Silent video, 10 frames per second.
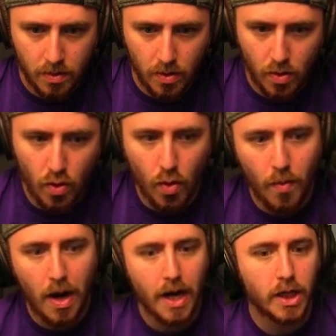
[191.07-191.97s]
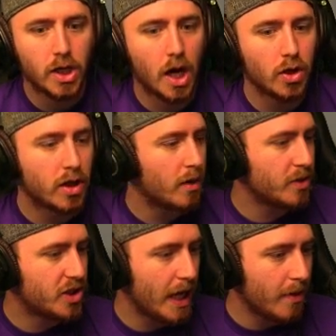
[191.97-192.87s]
marksman rifle. Oh my god! Holy look at how
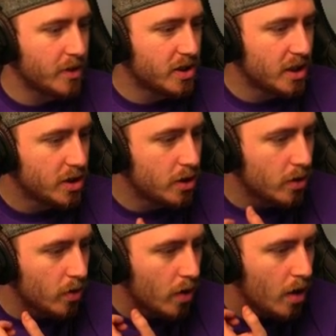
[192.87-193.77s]
much damage these do.